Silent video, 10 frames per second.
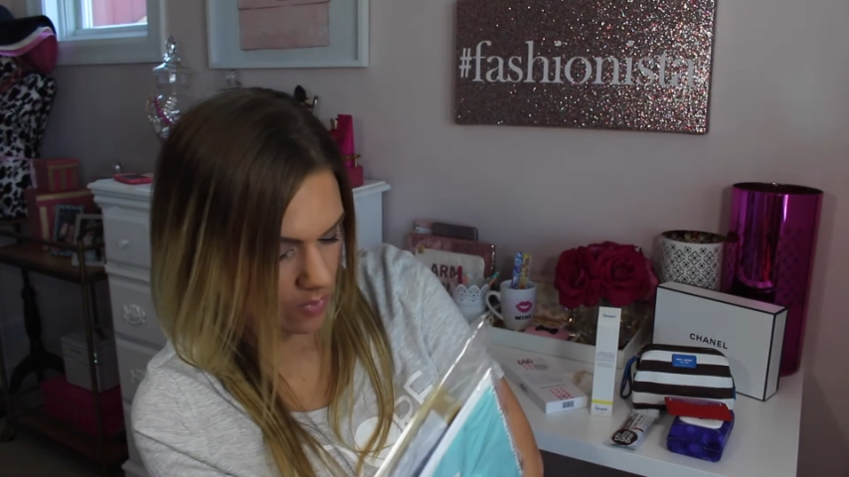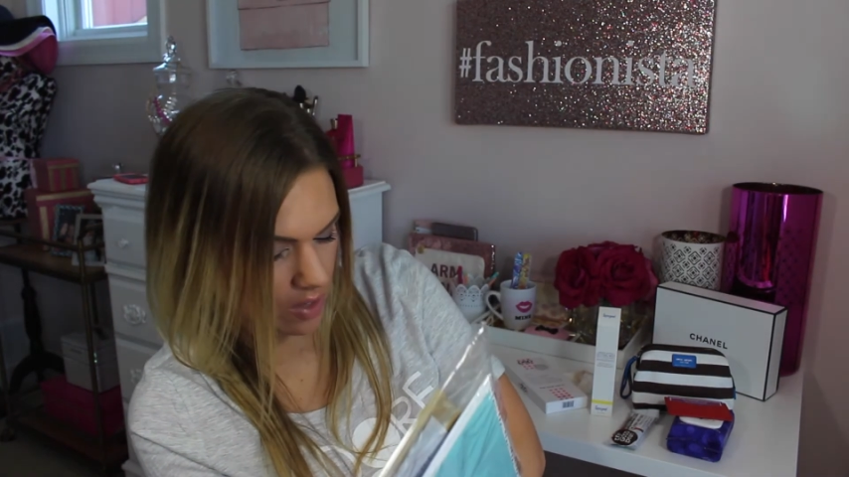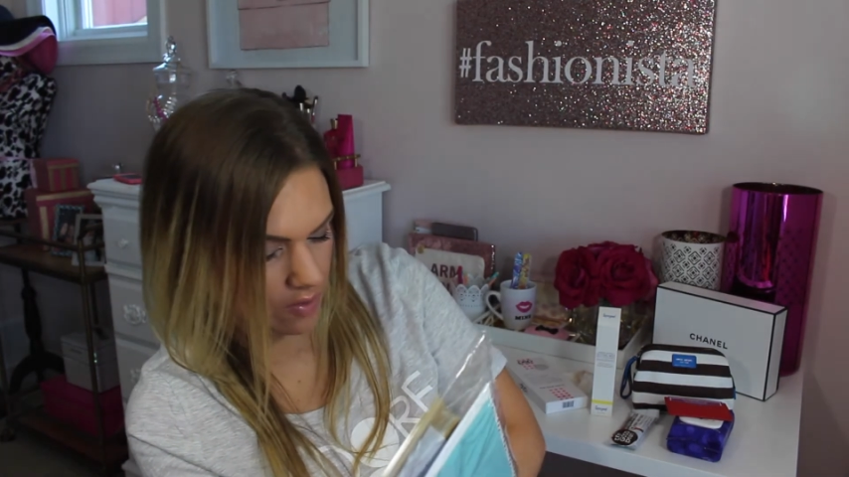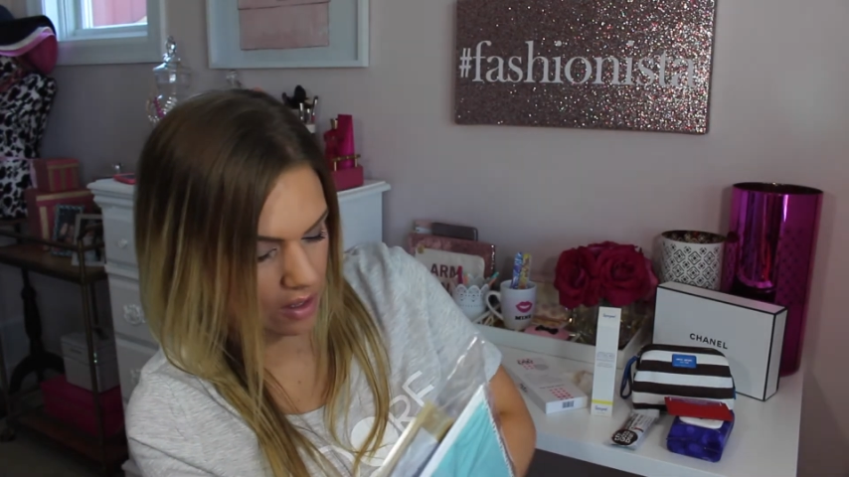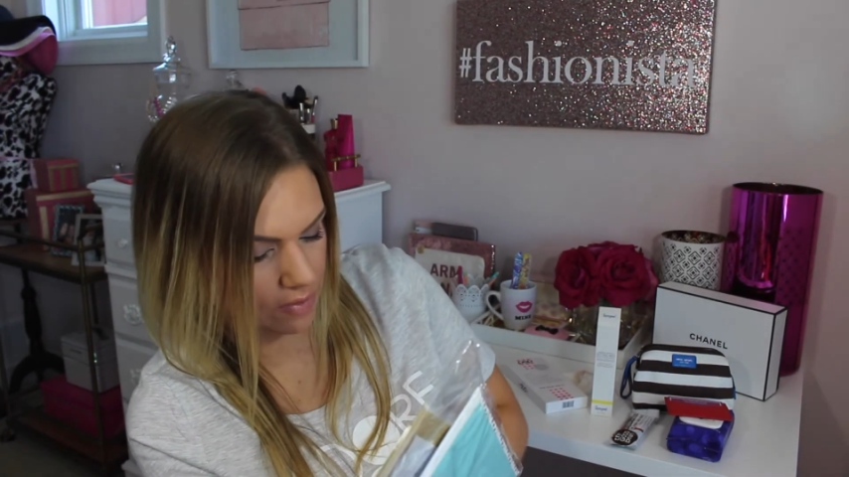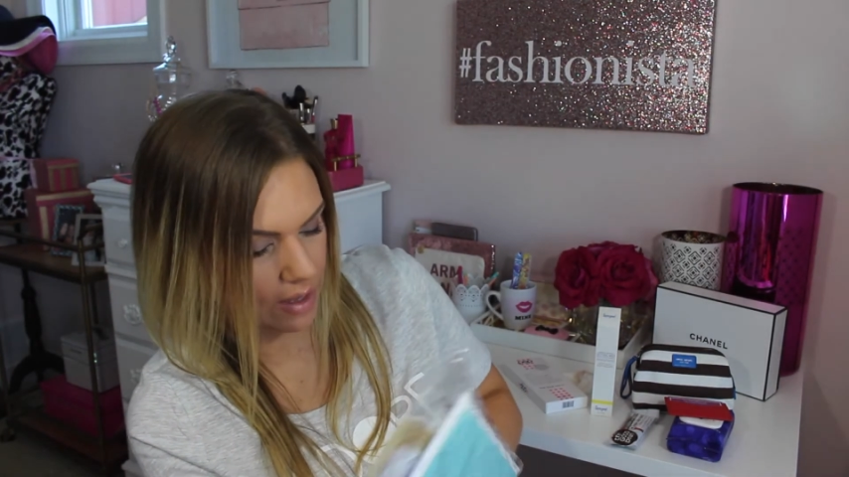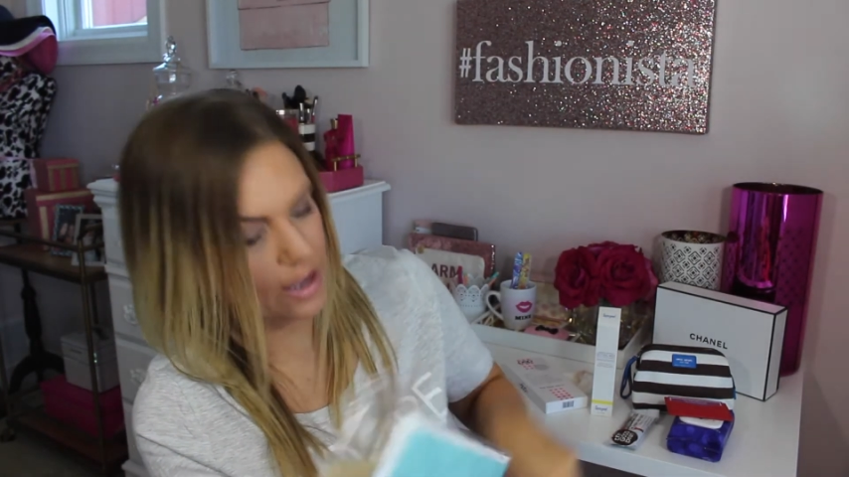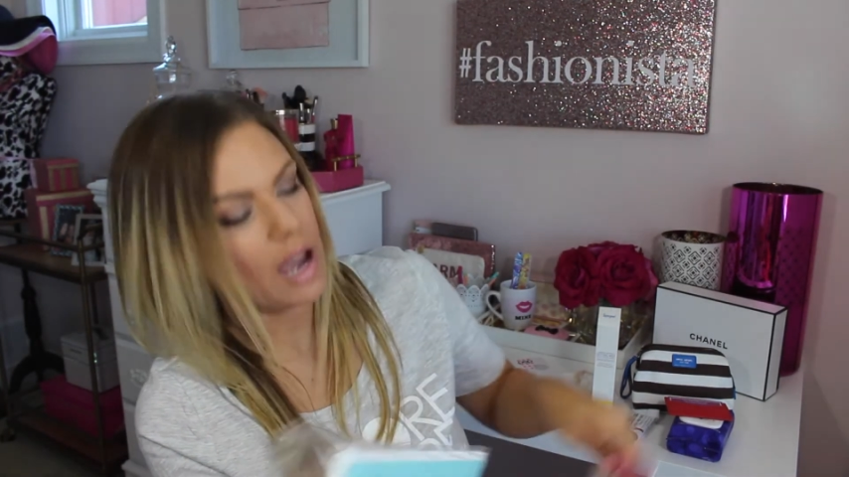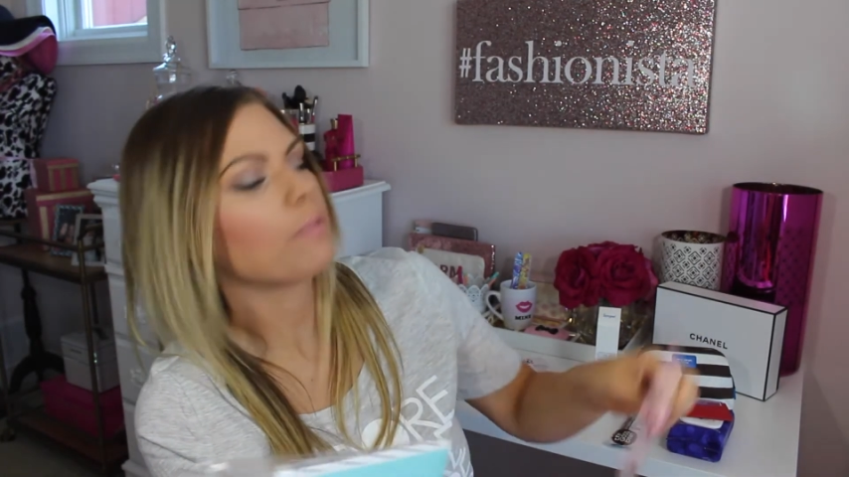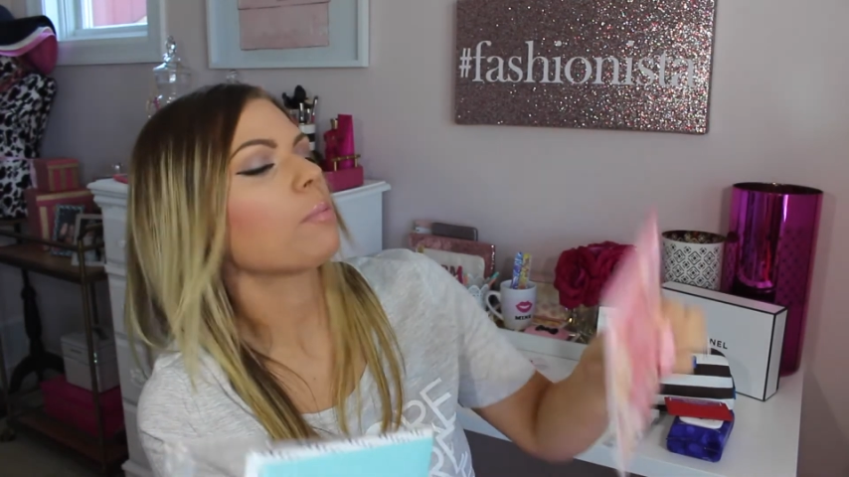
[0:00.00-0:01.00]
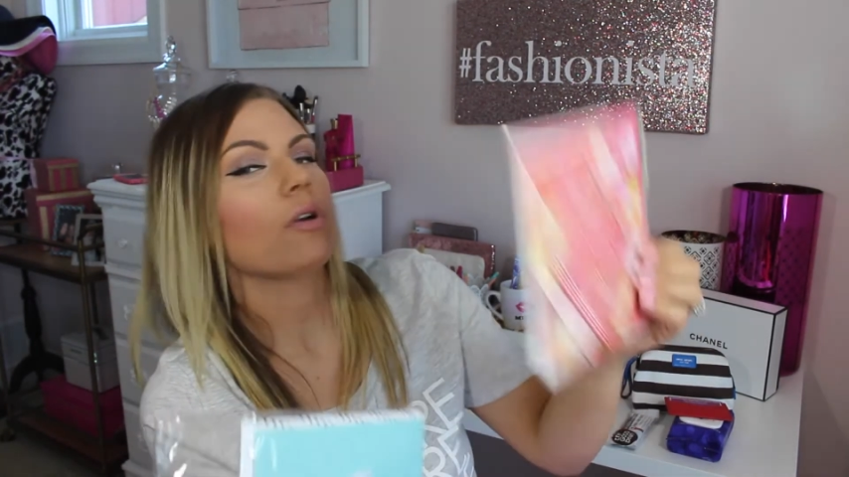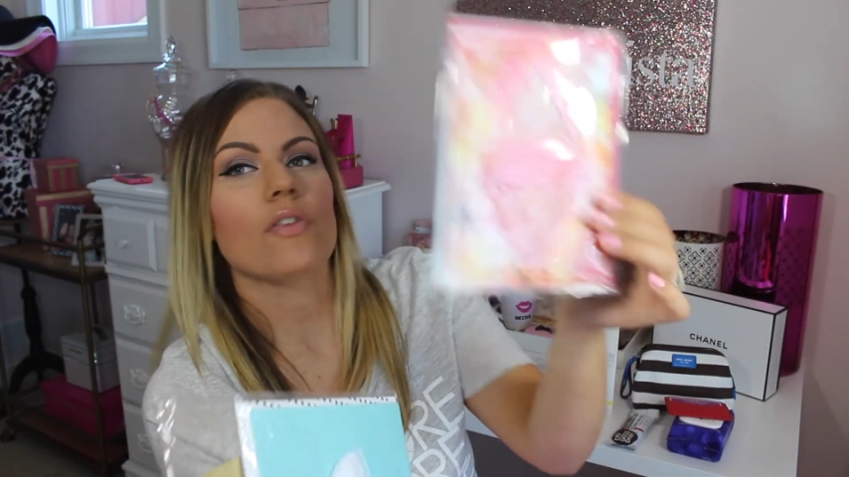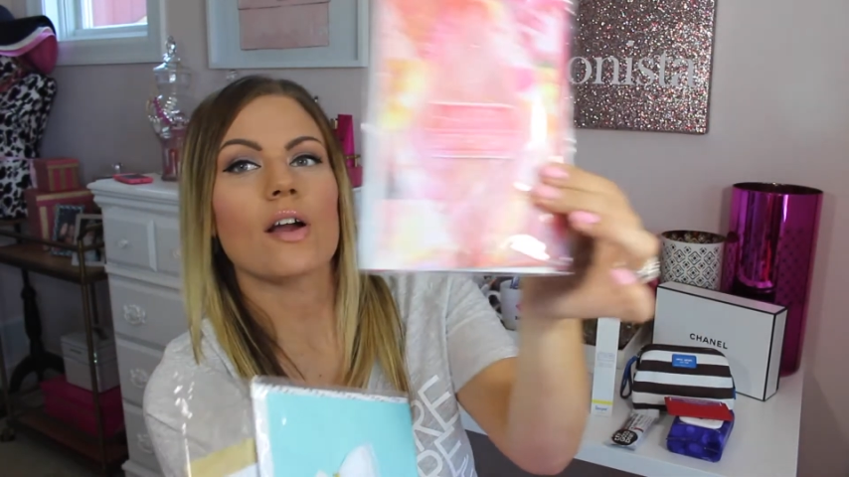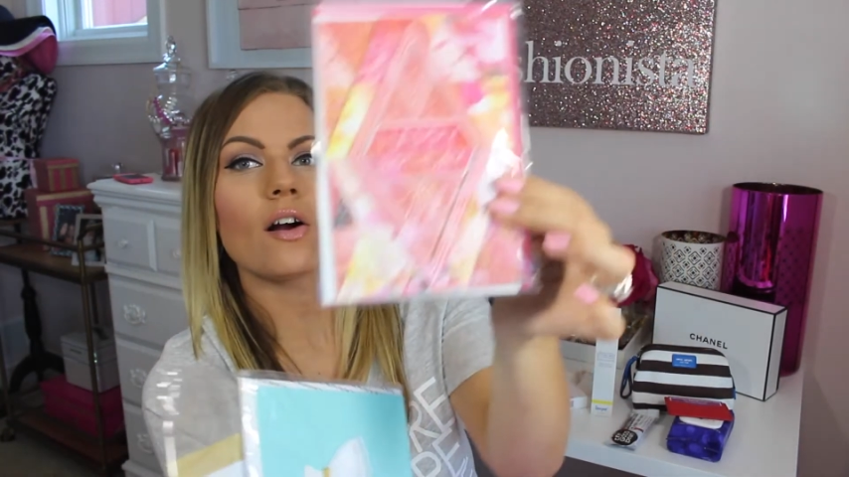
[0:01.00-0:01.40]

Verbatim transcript: and then like a happy birthday